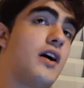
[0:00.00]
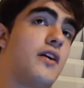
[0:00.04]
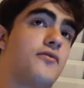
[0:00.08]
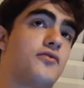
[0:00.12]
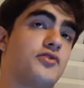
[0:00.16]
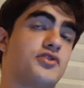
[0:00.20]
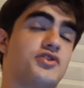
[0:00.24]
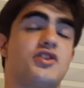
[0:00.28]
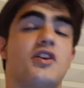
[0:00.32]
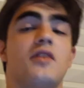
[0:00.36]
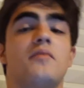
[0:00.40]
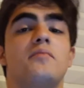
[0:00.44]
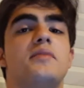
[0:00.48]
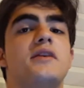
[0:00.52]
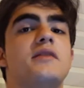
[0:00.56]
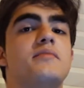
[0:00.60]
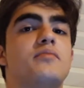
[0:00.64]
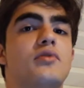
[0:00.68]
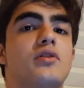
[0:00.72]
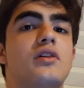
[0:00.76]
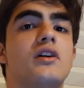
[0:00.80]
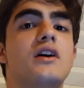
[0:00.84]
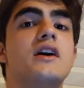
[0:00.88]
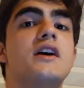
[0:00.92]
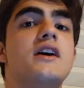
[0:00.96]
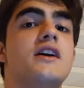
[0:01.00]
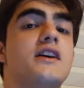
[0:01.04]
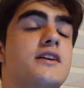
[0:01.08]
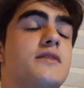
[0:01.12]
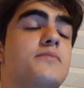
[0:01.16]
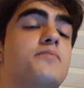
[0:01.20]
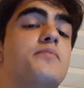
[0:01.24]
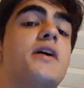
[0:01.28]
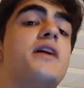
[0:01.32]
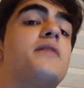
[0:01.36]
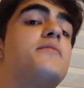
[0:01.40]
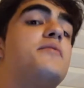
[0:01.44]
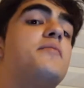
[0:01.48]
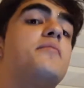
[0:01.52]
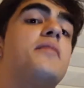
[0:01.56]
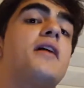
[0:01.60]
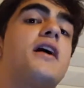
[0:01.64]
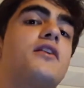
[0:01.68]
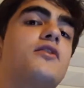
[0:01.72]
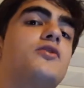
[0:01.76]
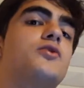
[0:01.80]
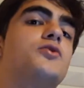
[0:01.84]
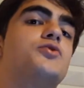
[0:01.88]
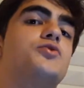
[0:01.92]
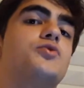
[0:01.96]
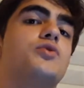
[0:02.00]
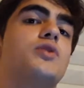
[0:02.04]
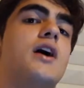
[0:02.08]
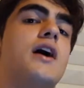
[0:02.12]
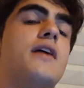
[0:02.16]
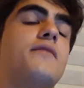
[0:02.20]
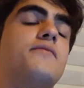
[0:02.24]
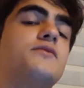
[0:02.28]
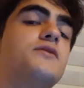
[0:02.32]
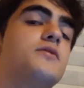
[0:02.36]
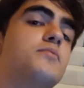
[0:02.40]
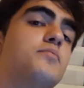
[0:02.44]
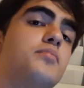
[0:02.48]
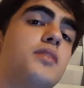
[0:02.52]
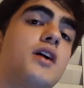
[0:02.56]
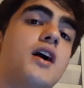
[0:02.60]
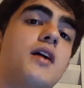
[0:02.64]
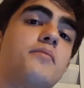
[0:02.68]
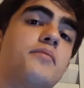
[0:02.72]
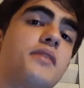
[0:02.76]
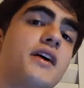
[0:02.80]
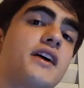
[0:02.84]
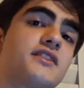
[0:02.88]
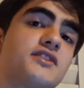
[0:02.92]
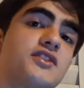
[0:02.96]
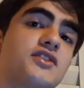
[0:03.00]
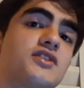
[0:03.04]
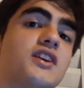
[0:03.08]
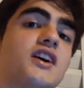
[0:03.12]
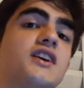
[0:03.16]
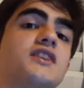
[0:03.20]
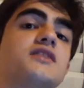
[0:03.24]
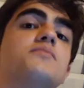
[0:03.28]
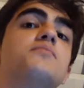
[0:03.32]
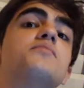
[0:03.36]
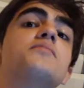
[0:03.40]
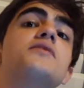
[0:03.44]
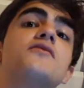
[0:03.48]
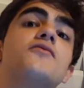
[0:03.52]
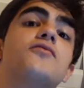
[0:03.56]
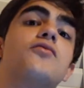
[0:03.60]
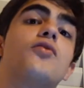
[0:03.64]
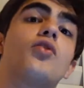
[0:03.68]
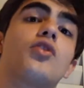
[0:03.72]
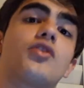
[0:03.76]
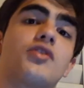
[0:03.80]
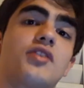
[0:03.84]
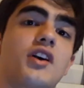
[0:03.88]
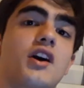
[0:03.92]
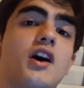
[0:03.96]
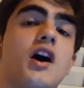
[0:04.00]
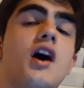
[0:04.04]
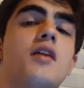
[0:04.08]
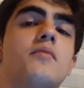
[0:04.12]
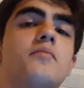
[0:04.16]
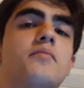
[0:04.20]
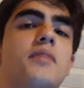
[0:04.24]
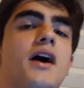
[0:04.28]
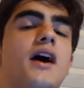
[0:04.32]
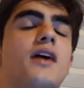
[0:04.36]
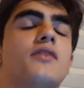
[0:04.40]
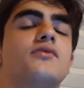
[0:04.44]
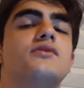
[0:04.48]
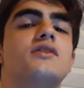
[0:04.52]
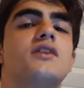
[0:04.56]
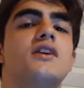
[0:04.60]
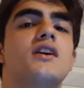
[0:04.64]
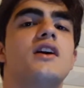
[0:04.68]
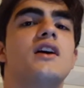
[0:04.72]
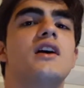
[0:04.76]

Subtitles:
for some people, it may be better to have the pump exercise before the compound.